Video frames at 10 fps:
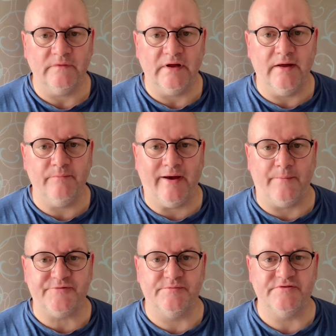and
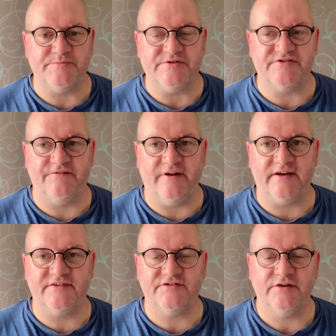perhaps some
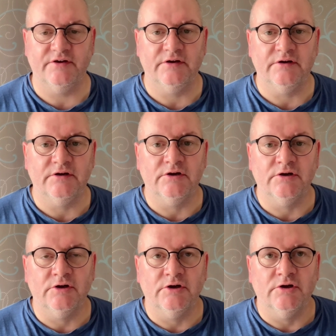specifics.
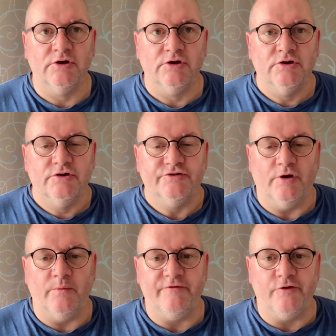So
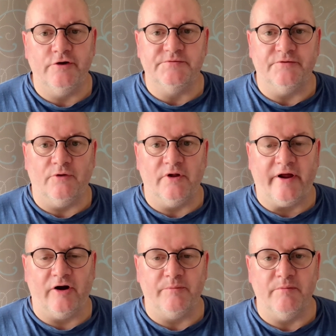we've cruised with Royal
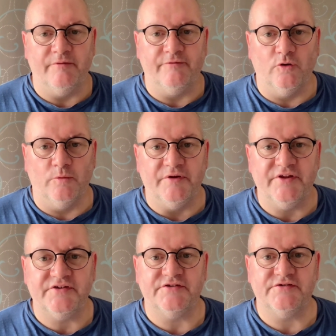Caribbean before, but
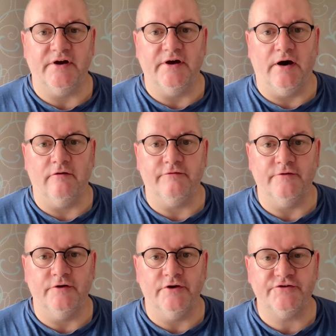this is our
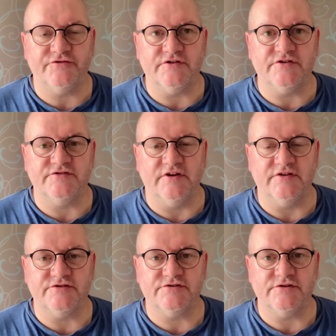first
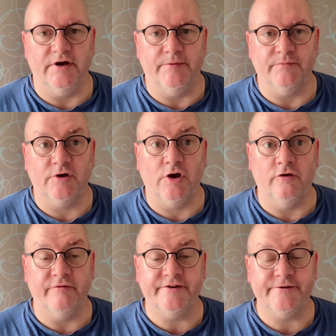since
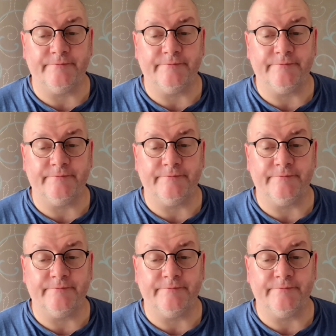COVID.